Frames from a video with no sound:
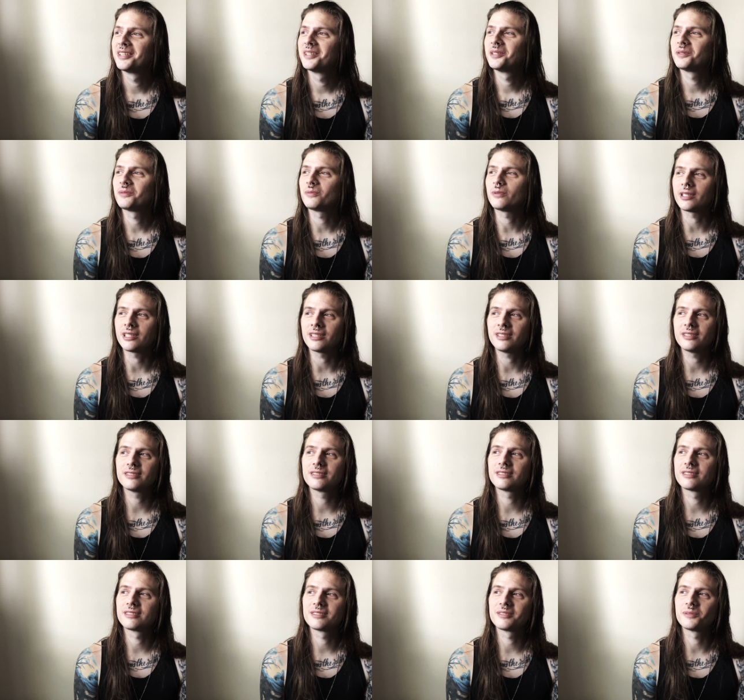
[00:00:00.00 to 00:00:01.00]
when
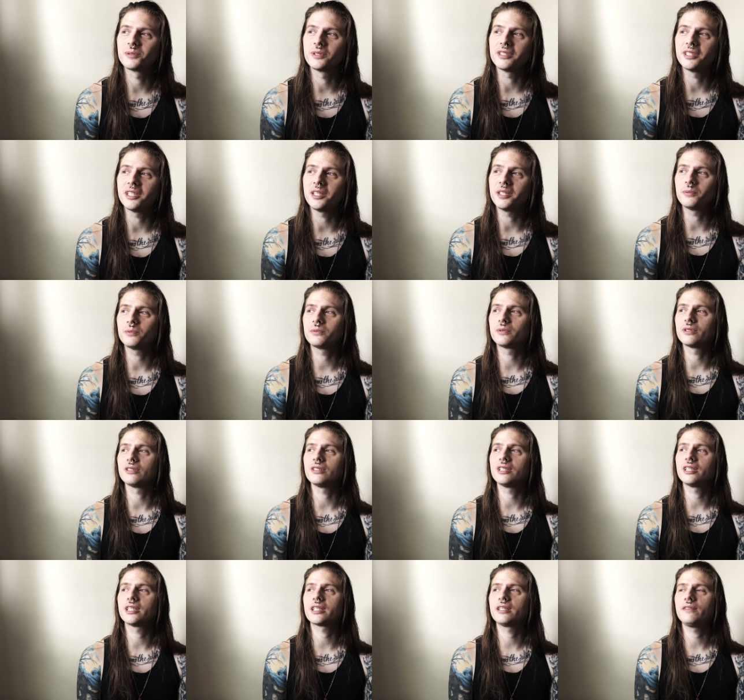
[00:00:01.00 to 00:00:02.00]
they were
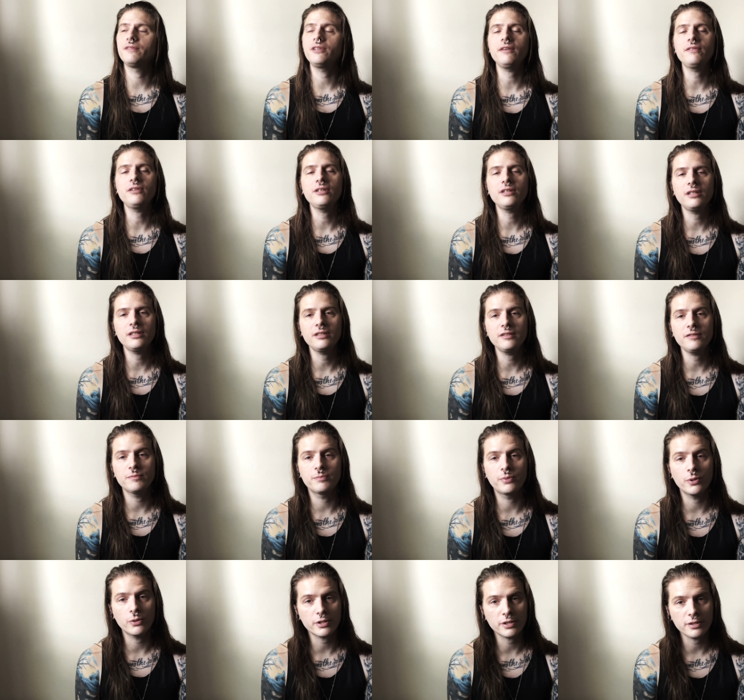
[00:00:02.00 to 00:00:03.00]
like, "Have you ever heard of
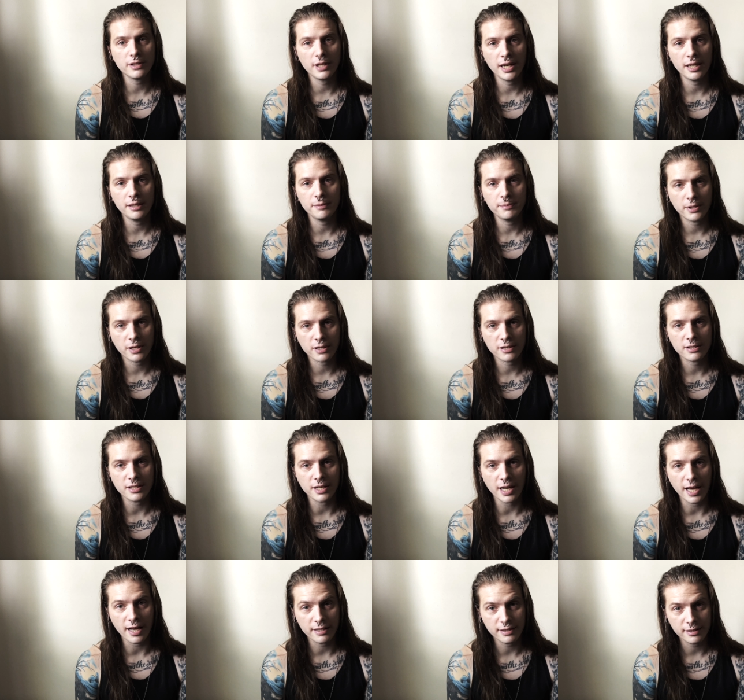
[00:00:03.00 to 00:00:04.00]
borderline
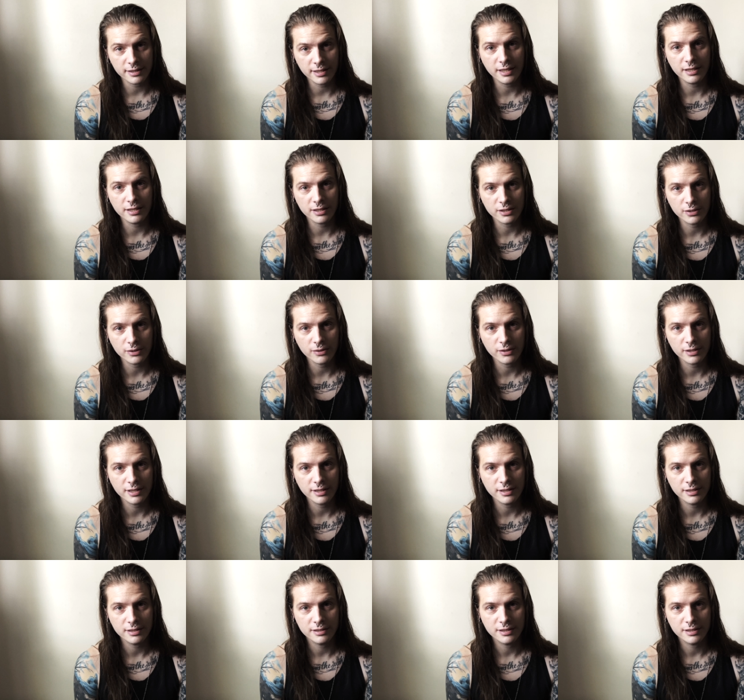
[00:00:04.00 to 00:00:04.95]
personality disorder?"